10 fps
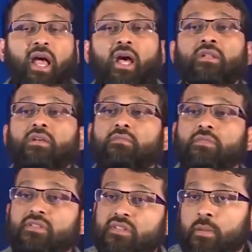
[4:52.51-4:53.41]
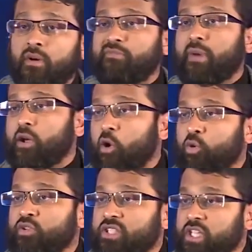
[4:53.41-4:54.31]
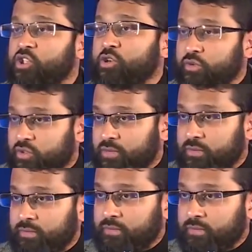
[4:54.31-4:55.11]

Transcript: And some of my own teachers,